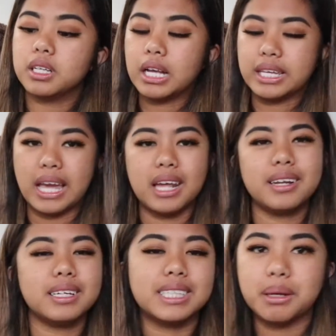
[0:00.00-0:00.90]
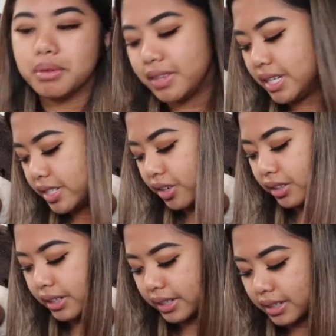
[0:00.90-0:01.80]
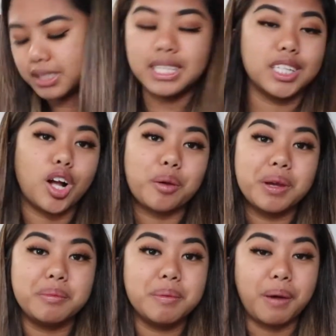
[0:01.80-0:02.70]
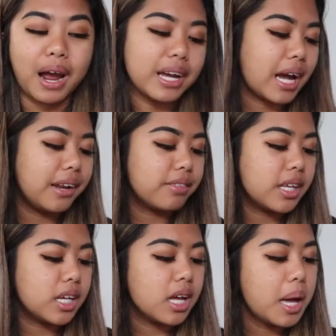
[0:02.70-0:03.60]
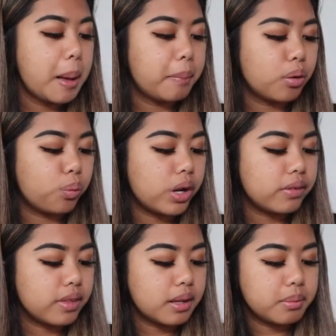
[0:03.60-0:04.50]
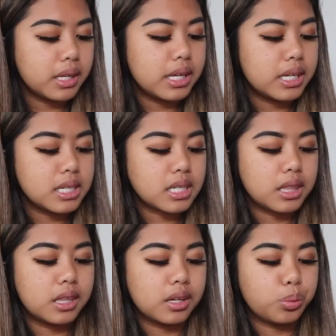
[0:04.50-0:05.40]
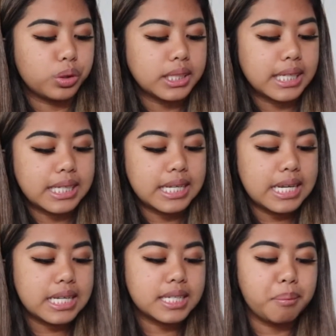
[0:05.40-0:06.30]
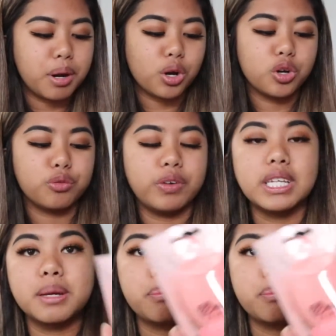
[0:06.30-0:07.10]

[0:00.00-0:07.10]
Again, some of these are like a TikTok made me buy it kind of thing, but one of them is the Real Techniques Miracle Face